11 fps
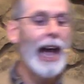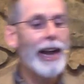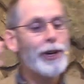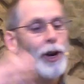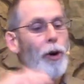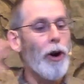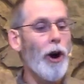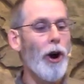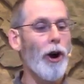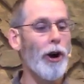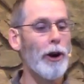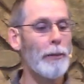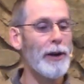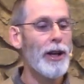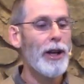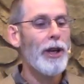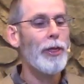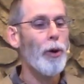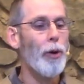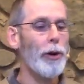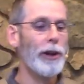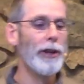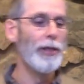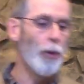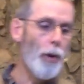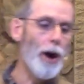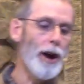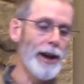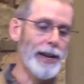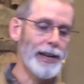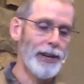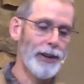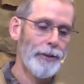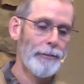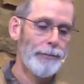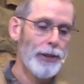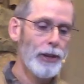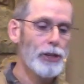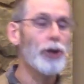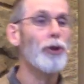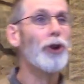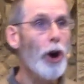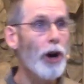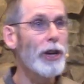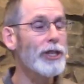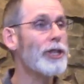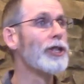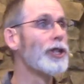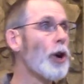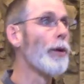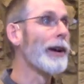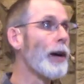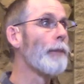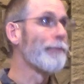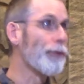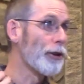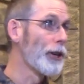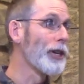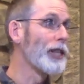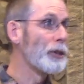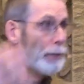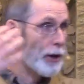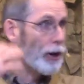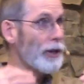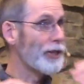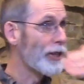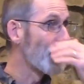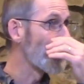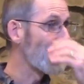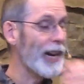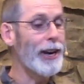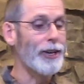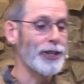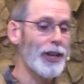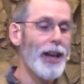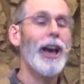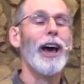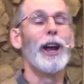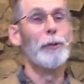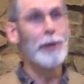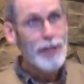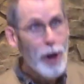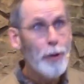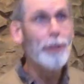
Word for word: and don't harm the oil and the wine. So cost is going up for goods because they're scarce. How do we know